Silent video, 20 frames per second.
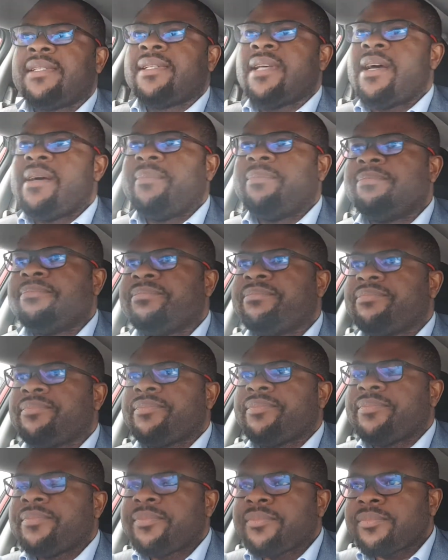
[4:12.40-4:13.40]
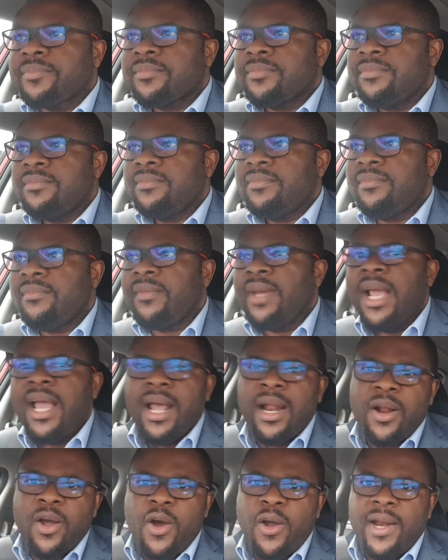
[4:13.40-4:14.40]

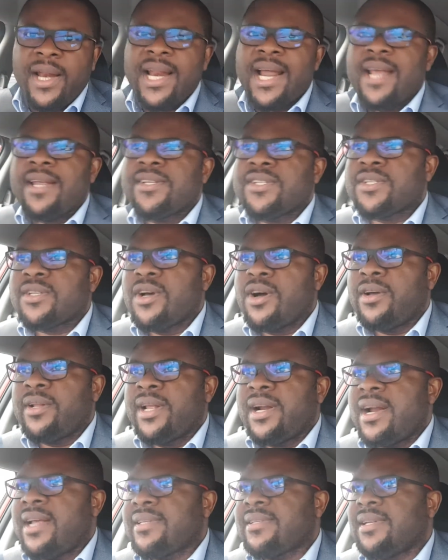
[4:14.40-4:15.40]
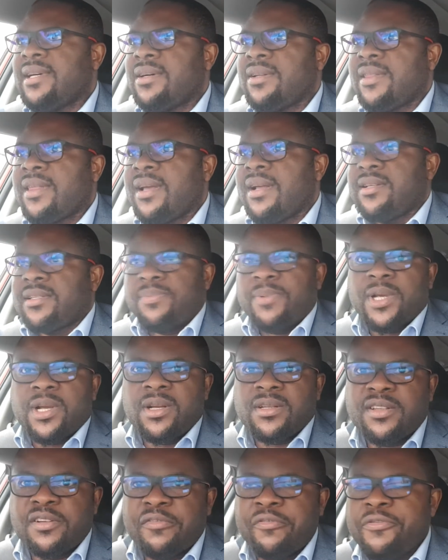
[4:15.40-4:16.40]
an online store that I sell things.
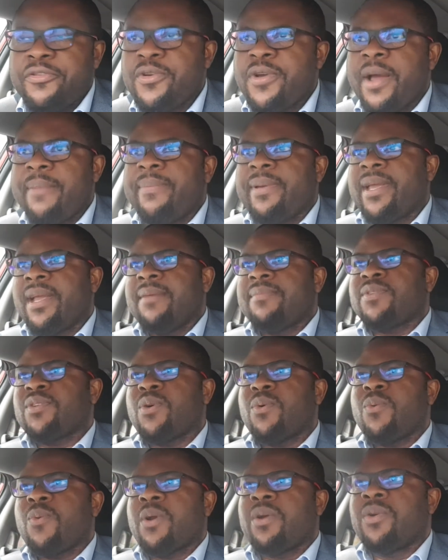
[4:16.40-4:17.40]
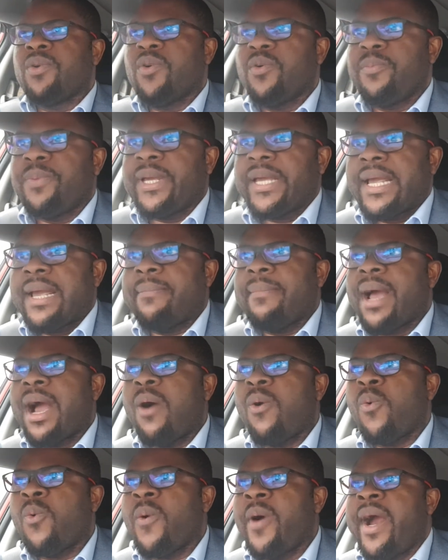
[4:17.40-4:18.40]
Because of you, I became someone who became
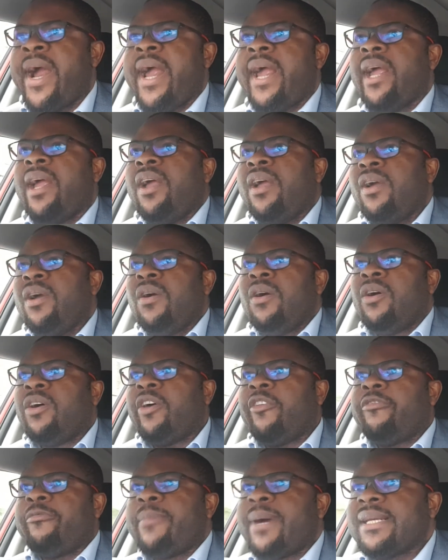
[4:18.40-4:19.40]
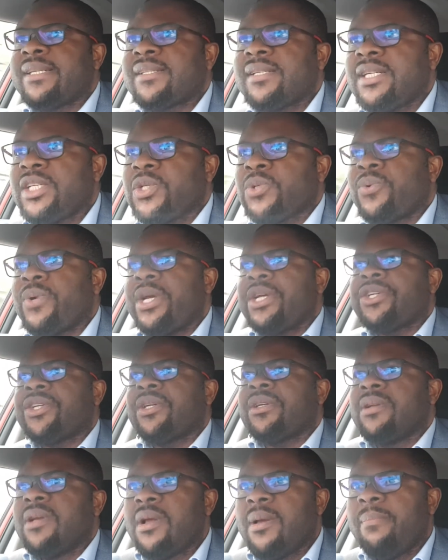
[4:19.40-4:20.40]
aware of my
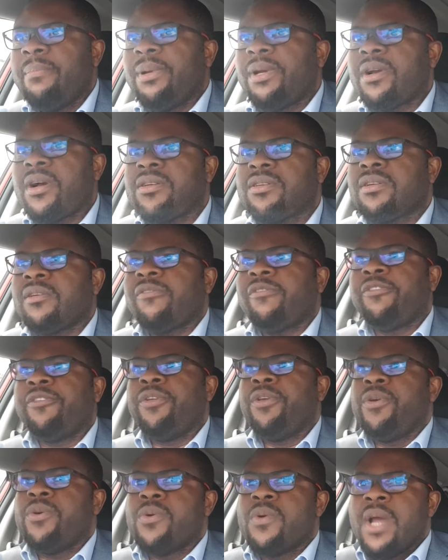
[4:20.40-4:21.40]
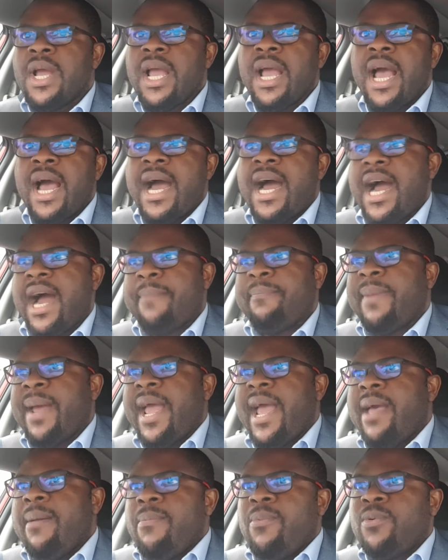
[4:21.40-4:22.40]
situation. Because of you, I'm
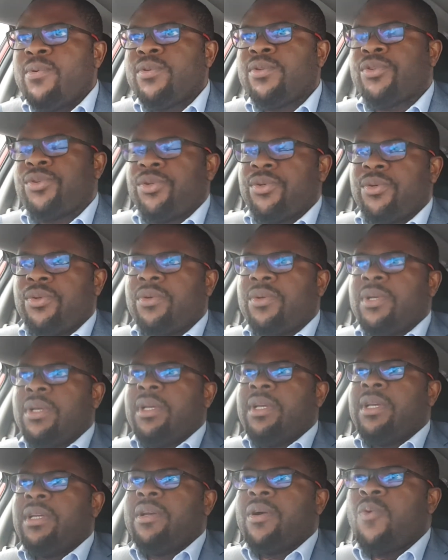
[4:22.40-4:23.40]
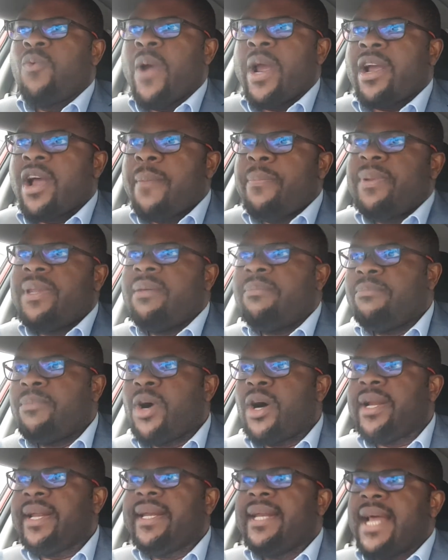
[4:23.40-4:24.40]
able to, you know, wake up in the
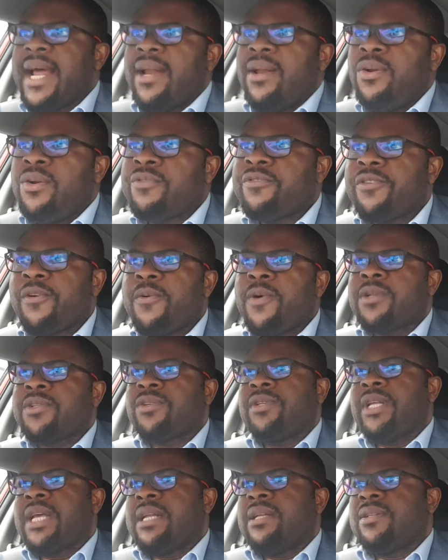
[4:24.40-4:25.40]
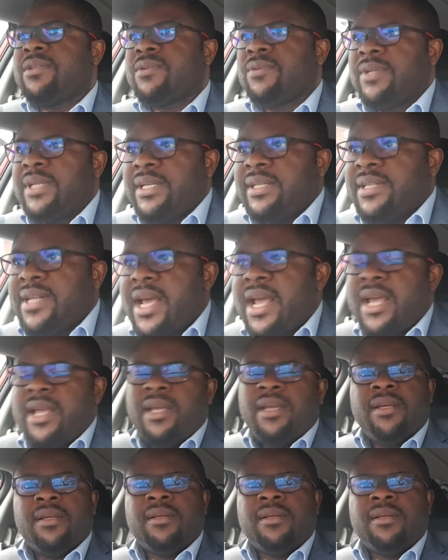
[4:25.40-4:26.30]
morning and look forward to the day.